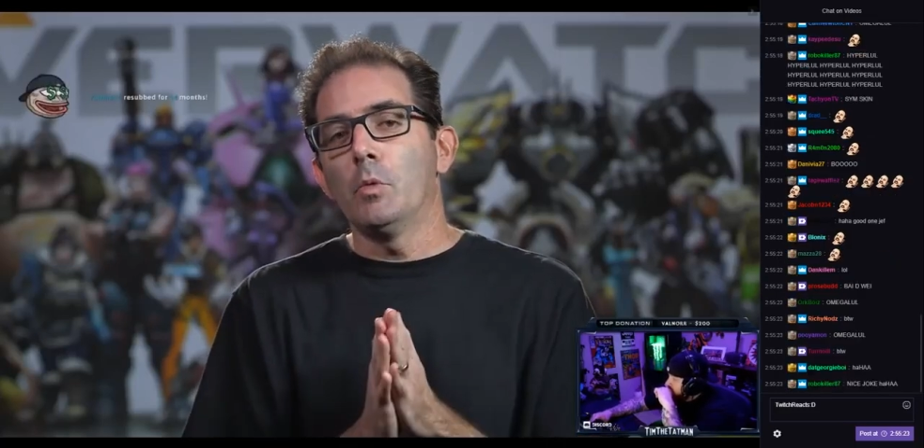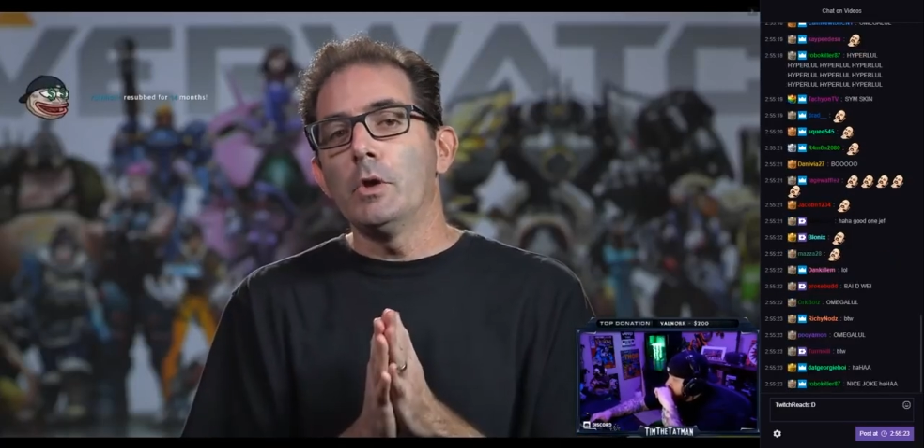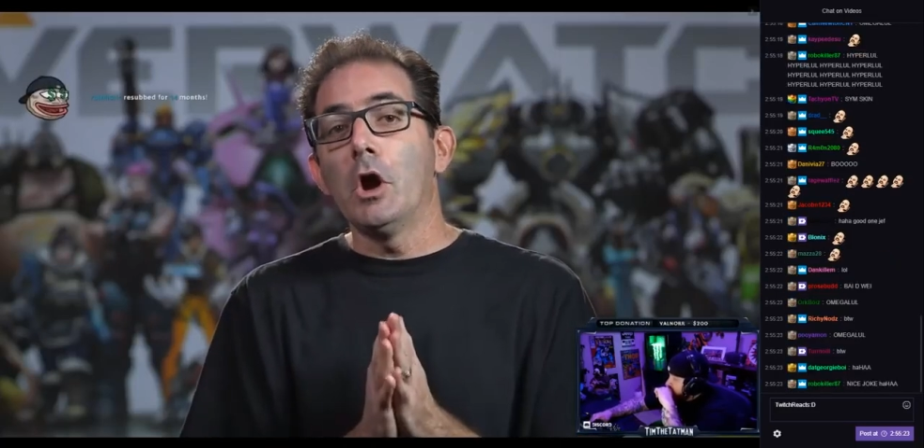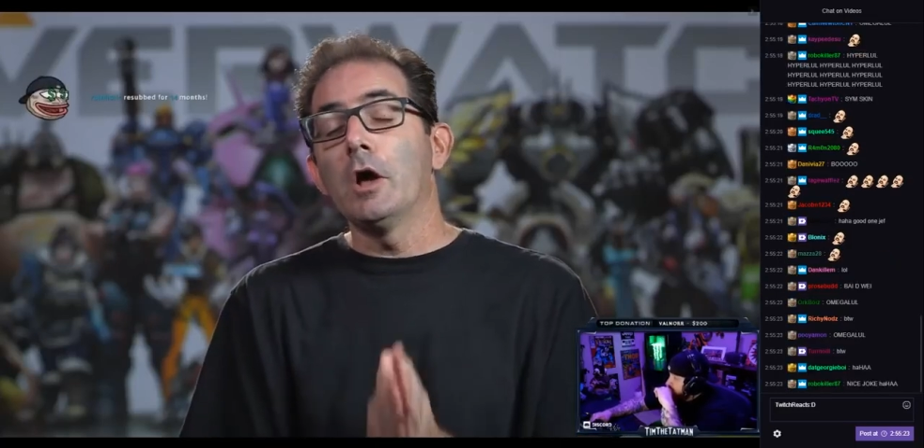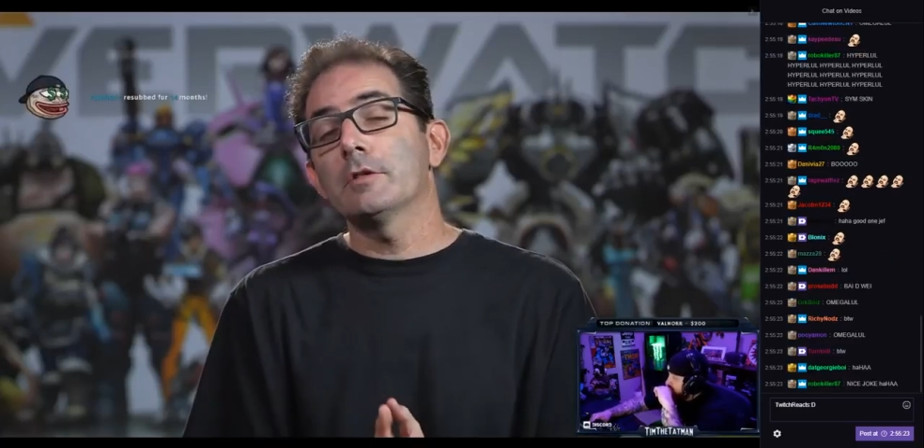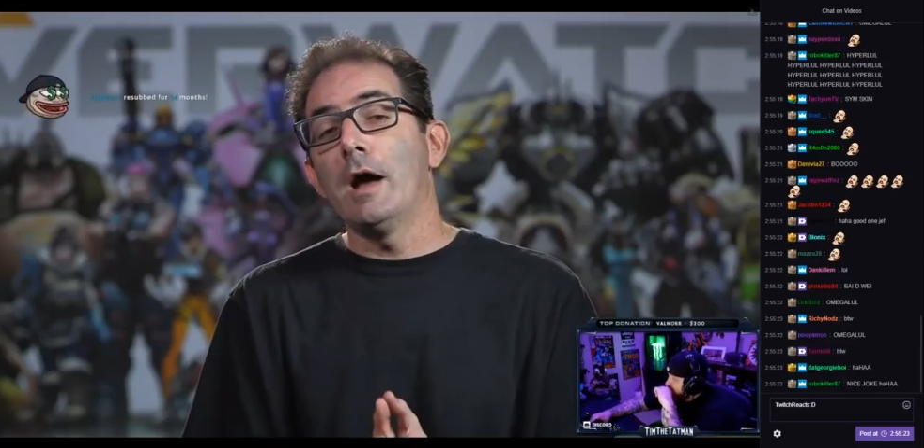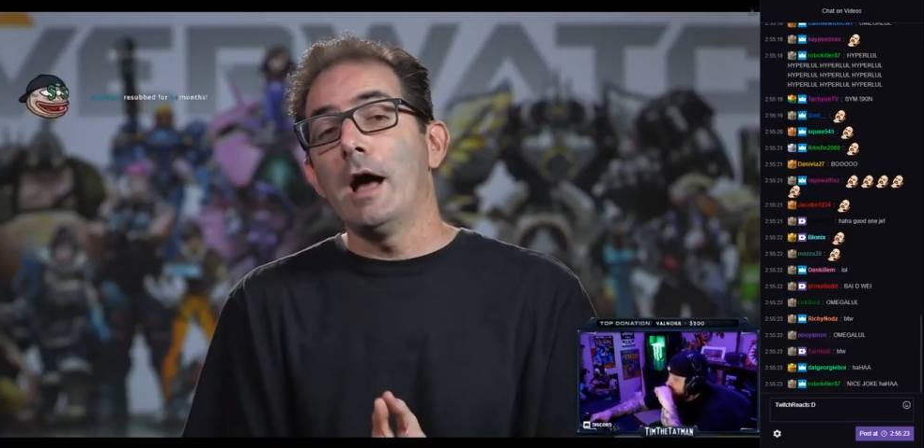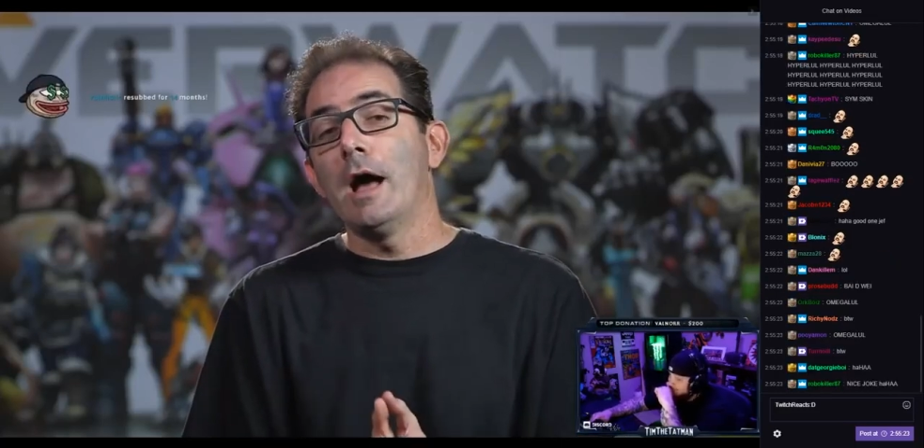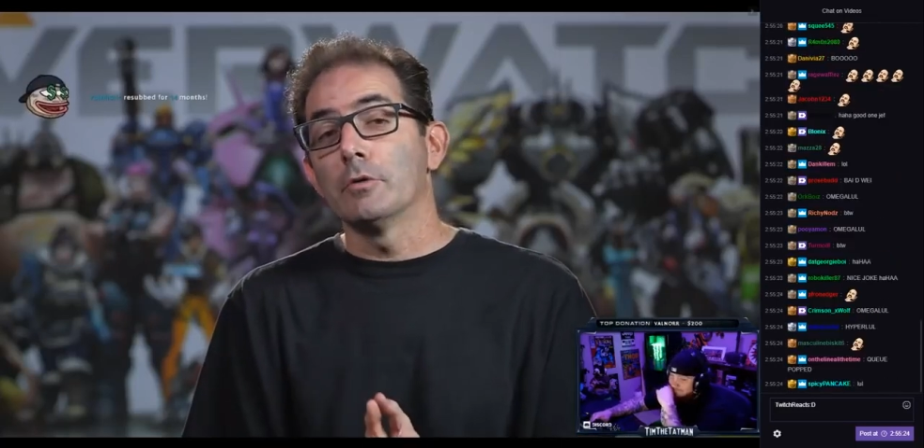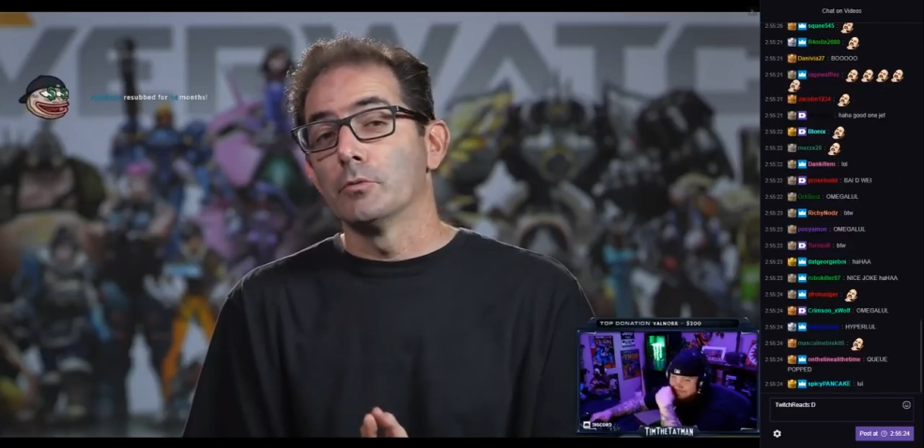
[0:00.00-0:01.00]
We also
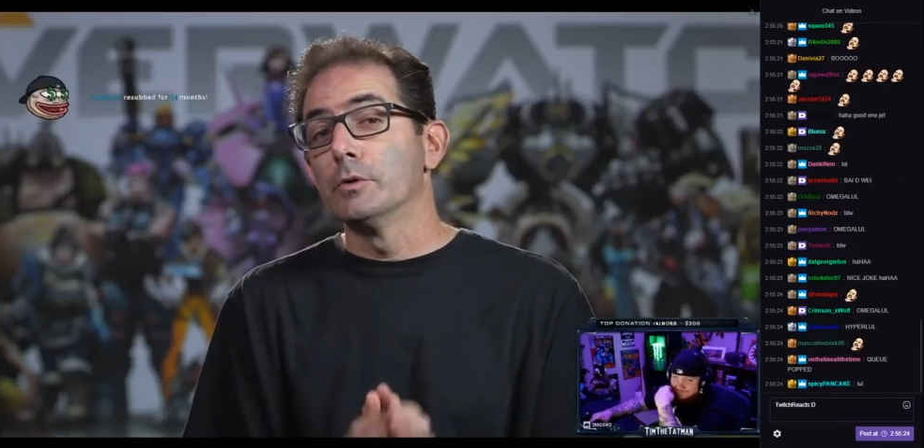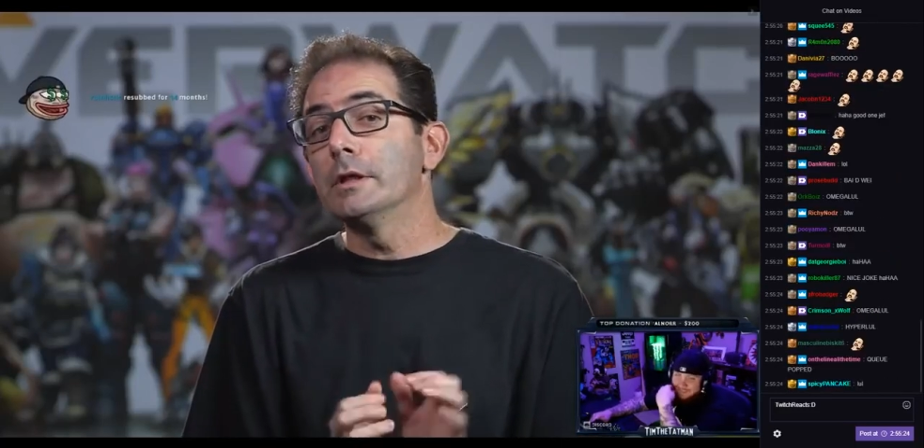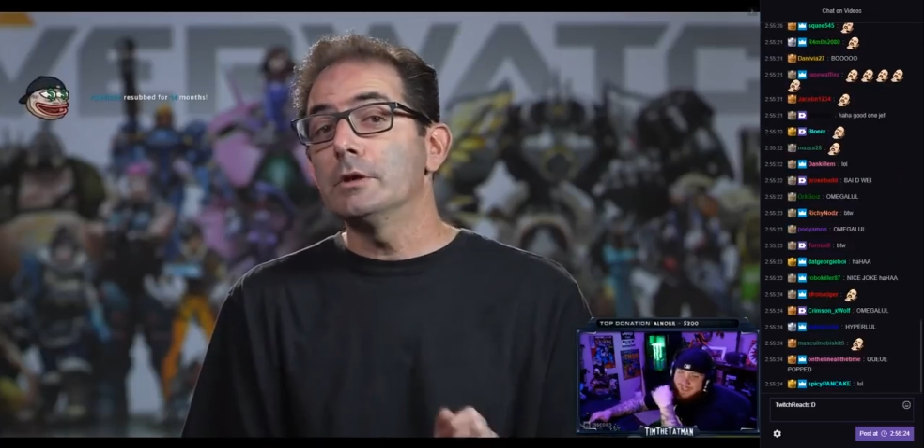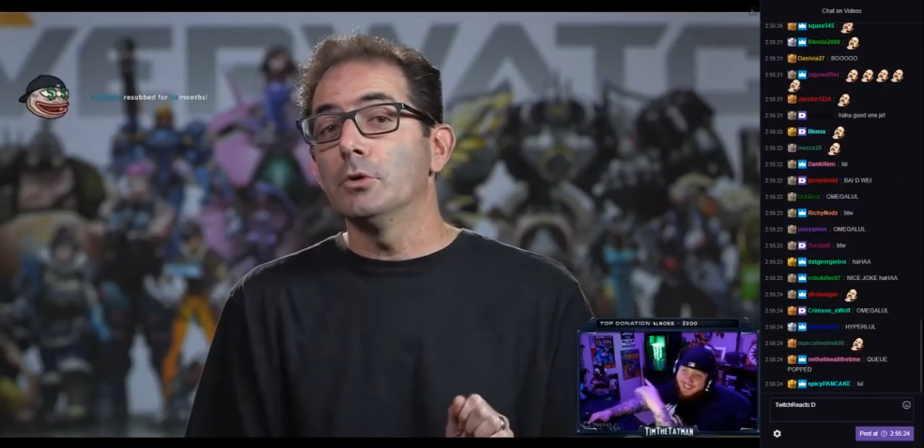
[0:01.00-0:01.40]
have a really